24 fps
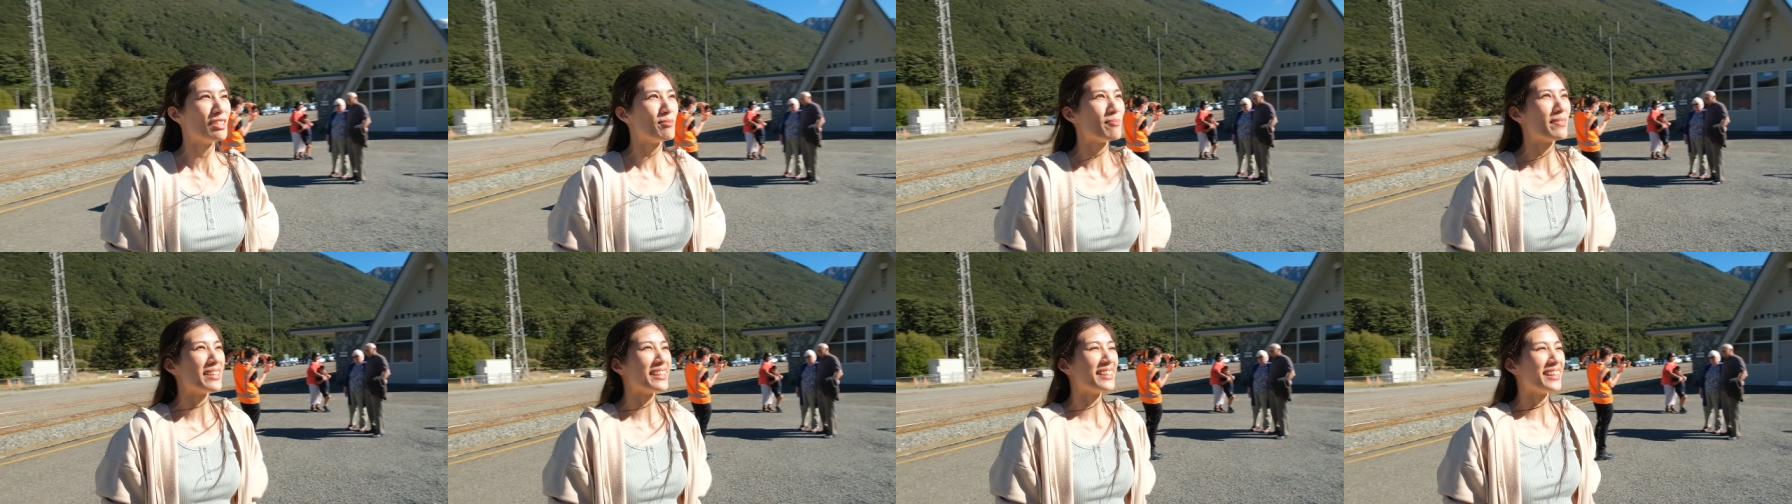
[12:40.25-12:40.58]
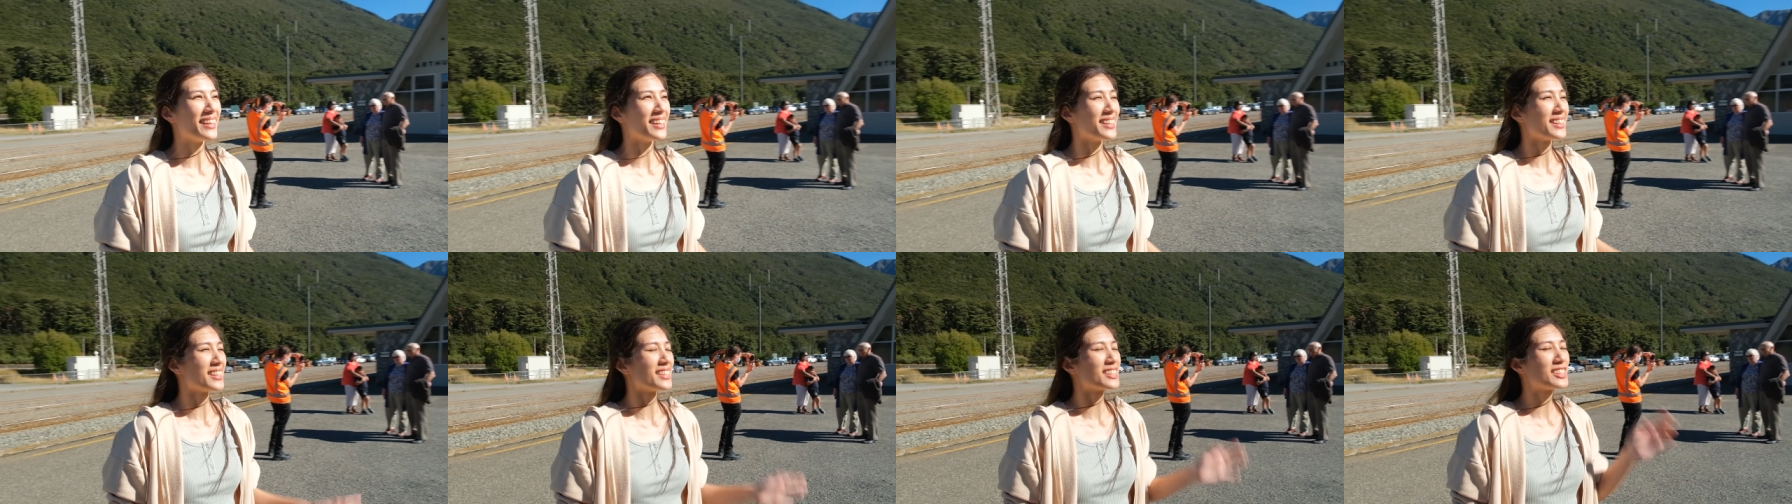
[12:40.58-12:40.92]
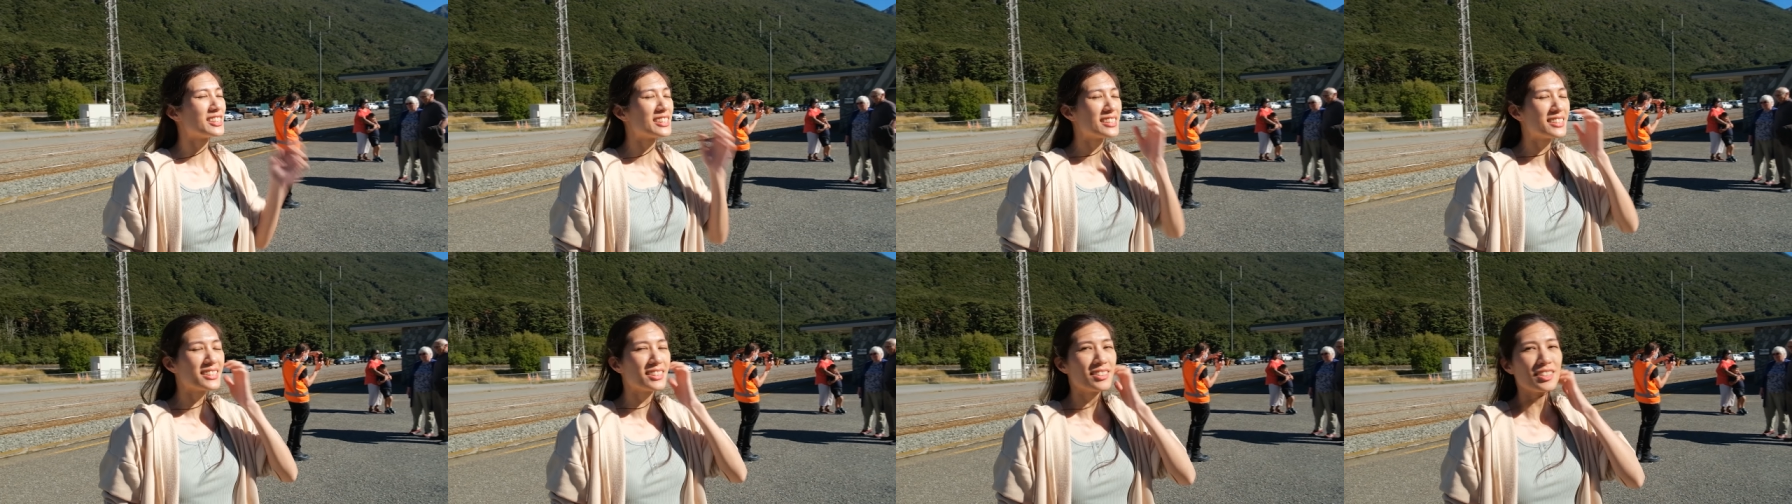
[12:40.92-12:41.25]
But yeah,
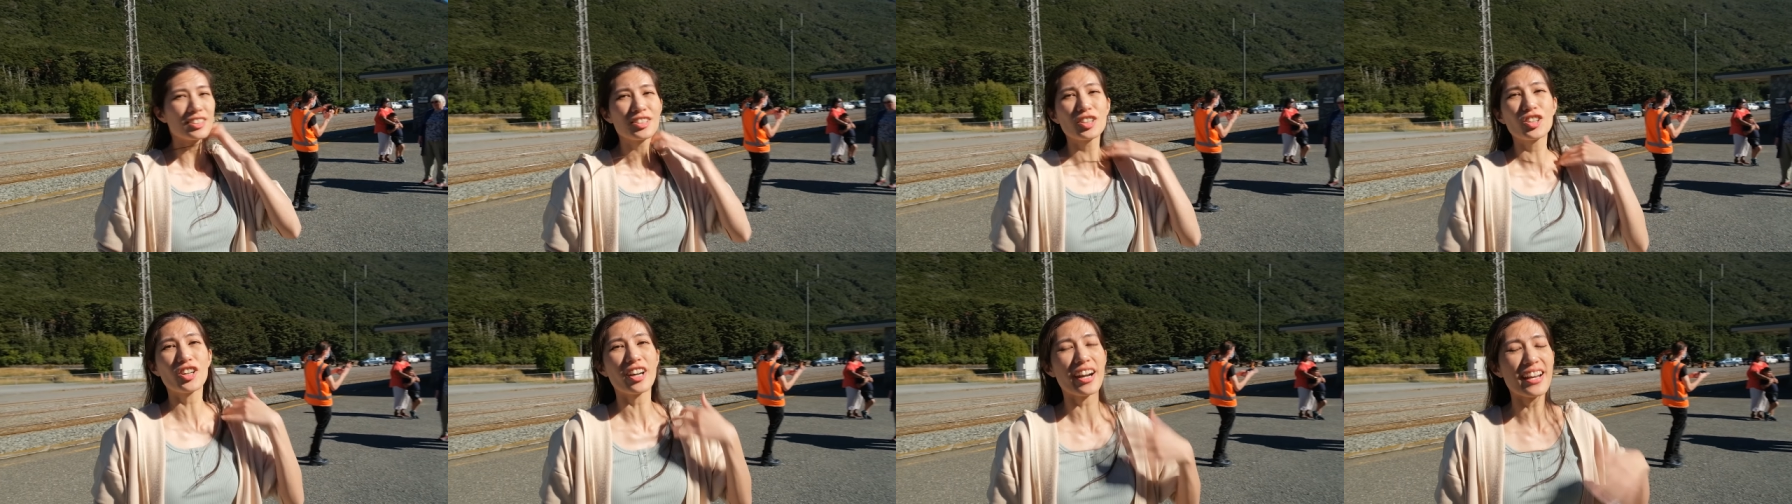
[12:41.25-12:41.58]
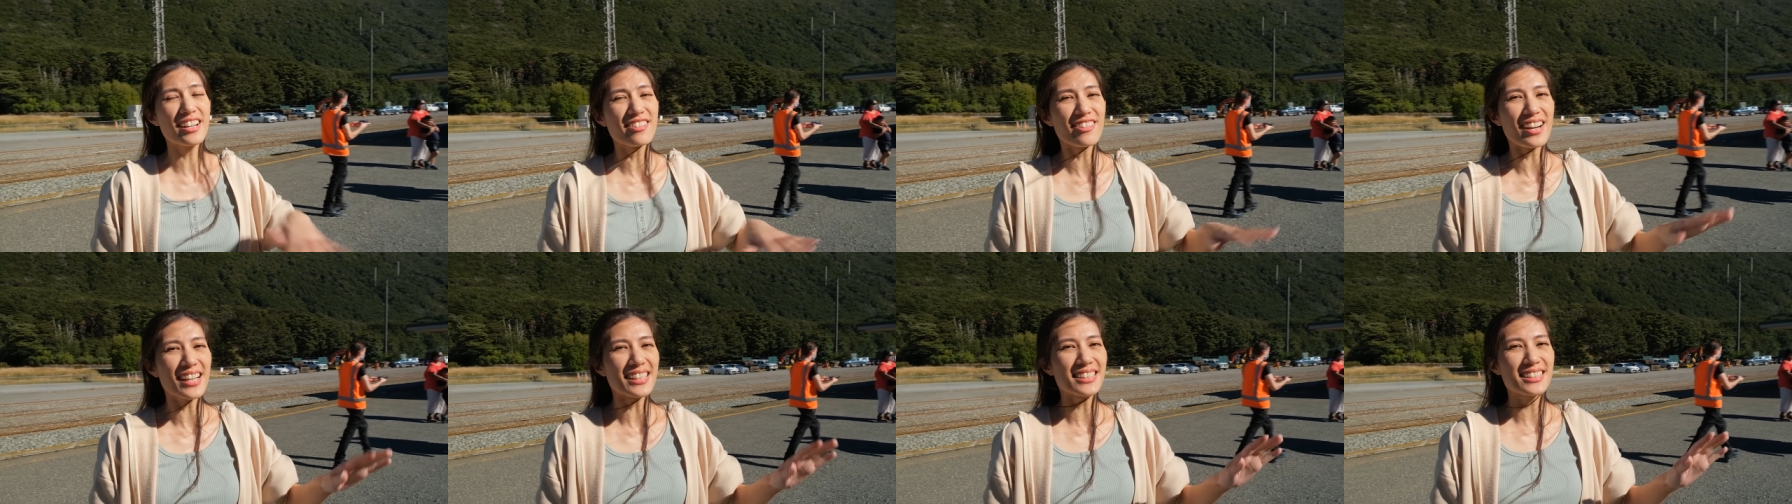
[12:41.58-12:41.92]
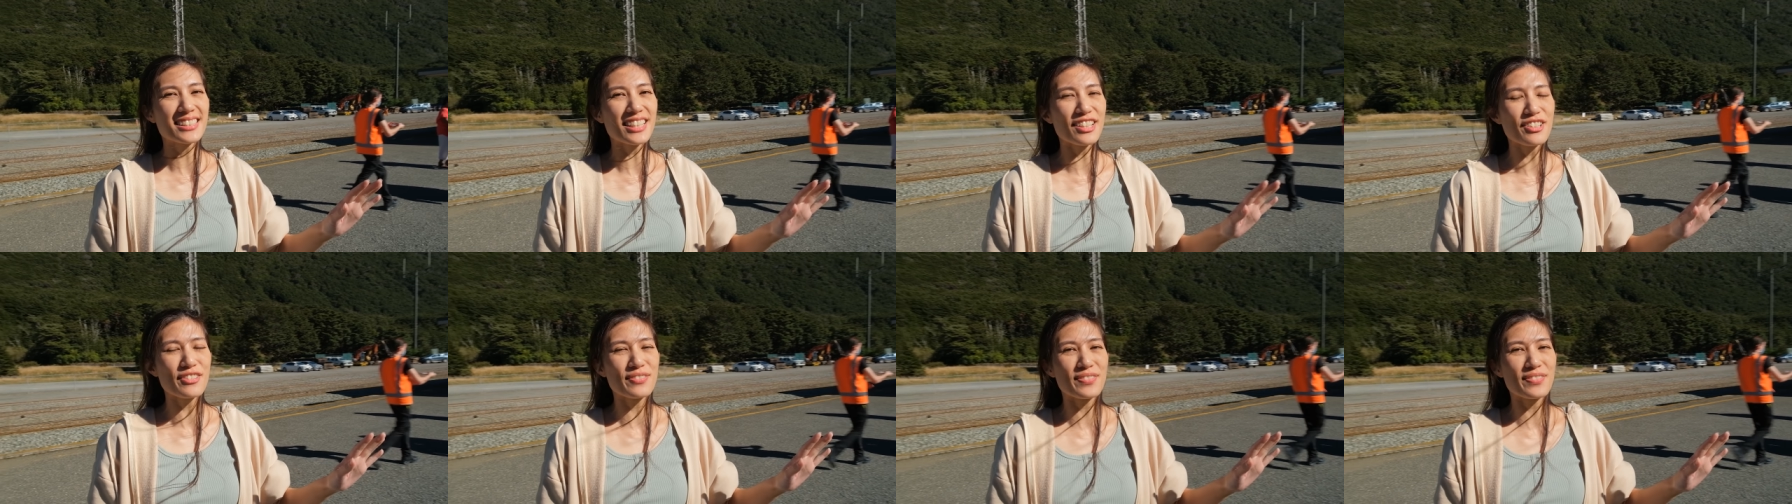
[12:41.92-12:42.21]
this train ride so